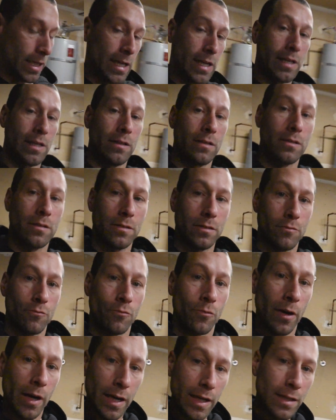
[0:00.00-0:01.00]
it
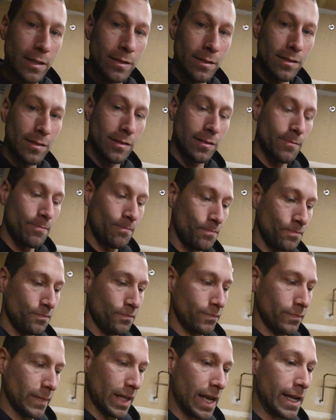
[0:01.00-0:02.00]
rains
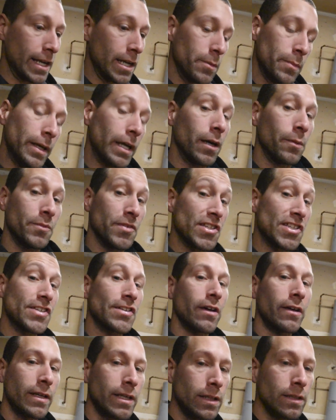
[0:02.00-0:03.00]
and then it becomes
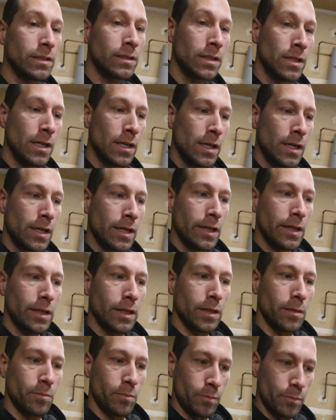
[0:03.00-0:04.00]
sunny,
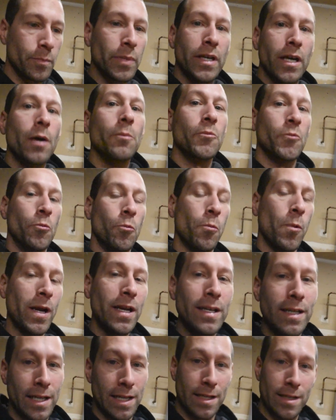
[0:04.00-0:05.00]
it becomes
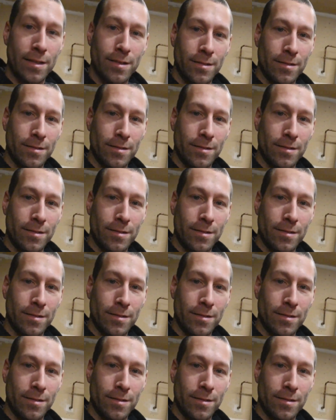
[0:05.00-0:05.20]
windy.